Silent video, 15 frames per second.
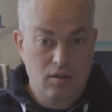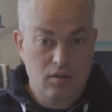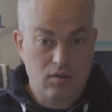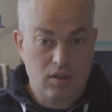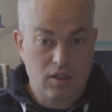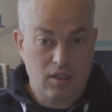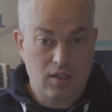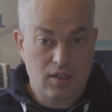
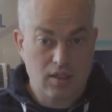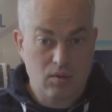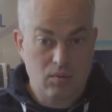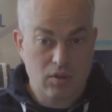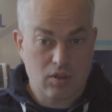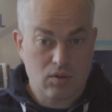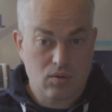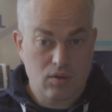Okay, and now we
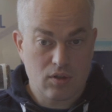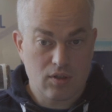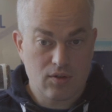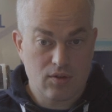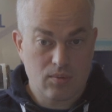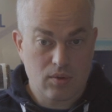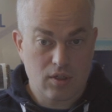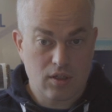call
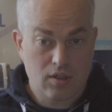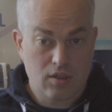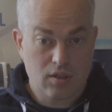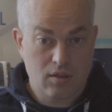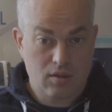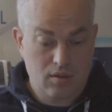this one